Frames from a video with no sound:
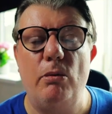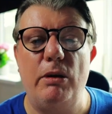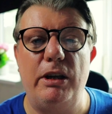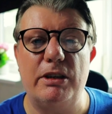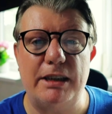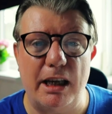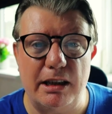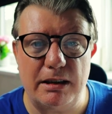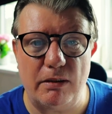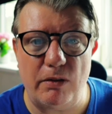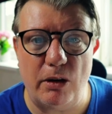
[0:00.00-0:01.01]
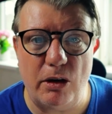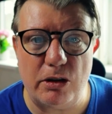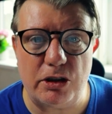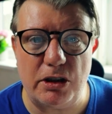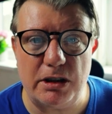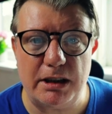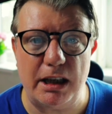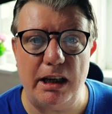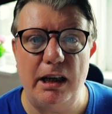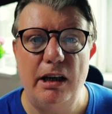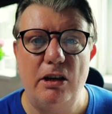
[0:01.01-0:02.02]
with a sense of
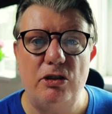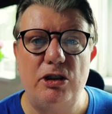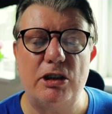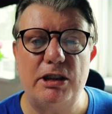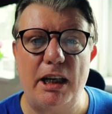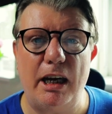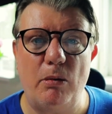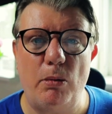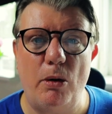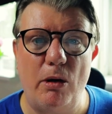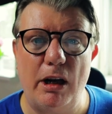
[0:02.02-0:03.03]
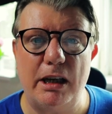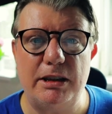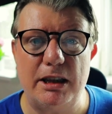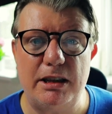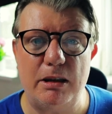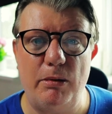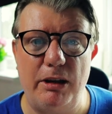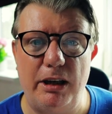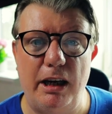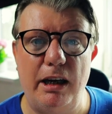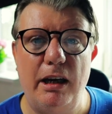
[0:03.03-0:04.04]
urgency, just like Paul had to
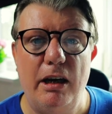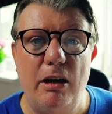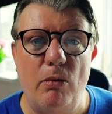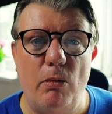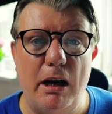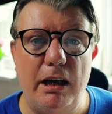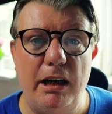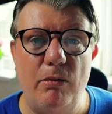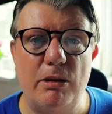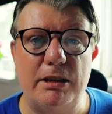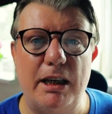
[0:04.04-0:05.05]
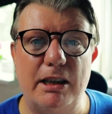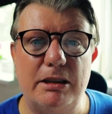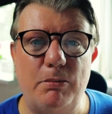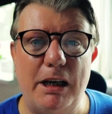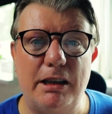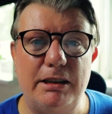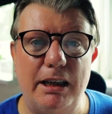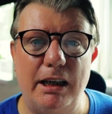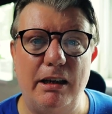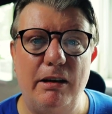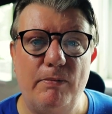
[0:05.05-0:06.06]
Timothy when he was
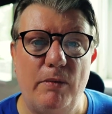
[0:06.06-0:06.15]
expecting,